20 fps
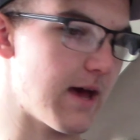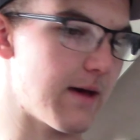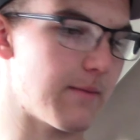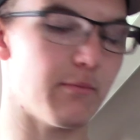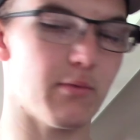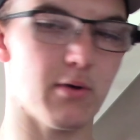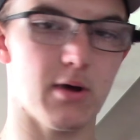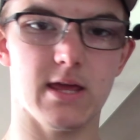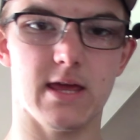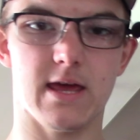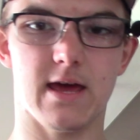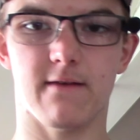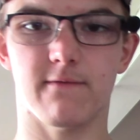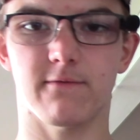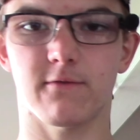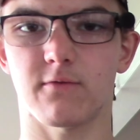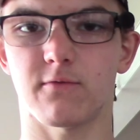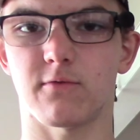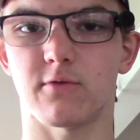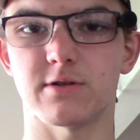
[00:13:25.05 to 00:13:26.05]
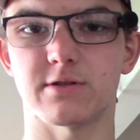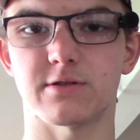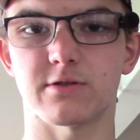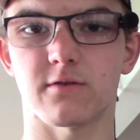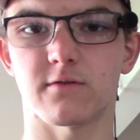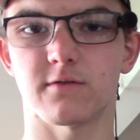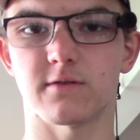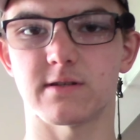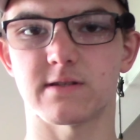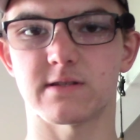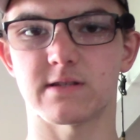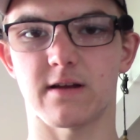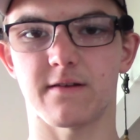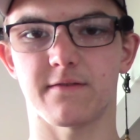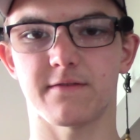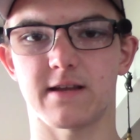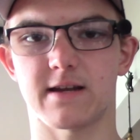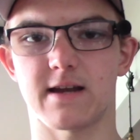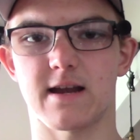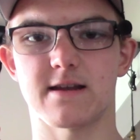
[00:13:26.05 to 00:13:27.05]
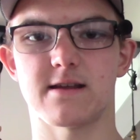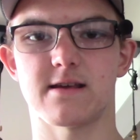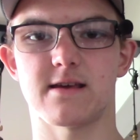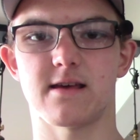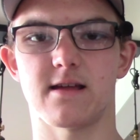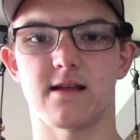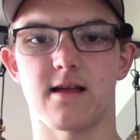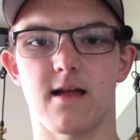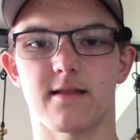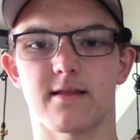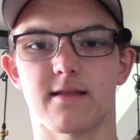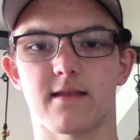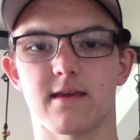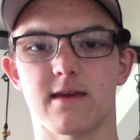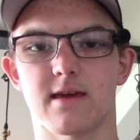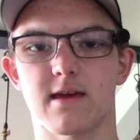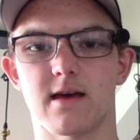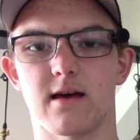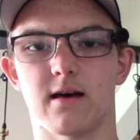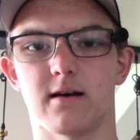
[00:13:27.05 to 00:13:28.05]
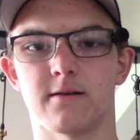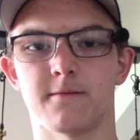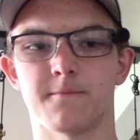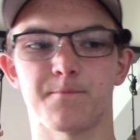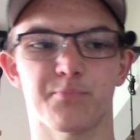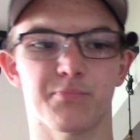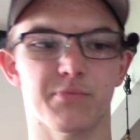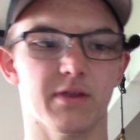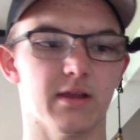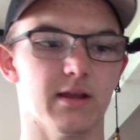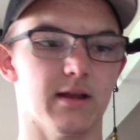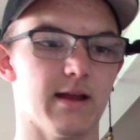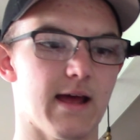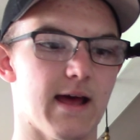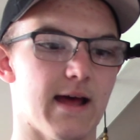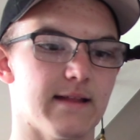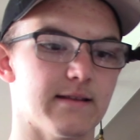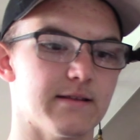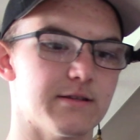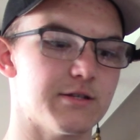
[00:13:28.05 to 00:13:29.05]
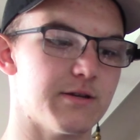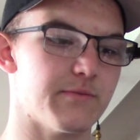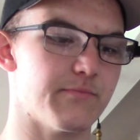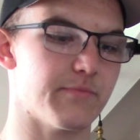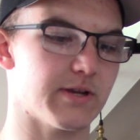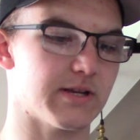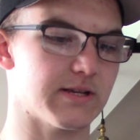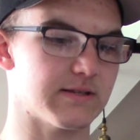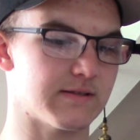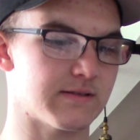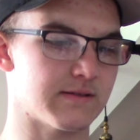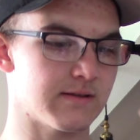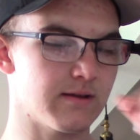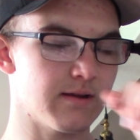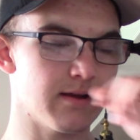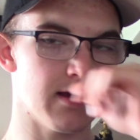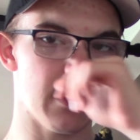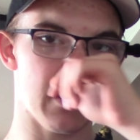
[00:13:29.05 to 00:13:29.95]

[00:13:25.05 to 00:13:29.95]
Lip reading: I might have to voice over the stuff that I did at the gym because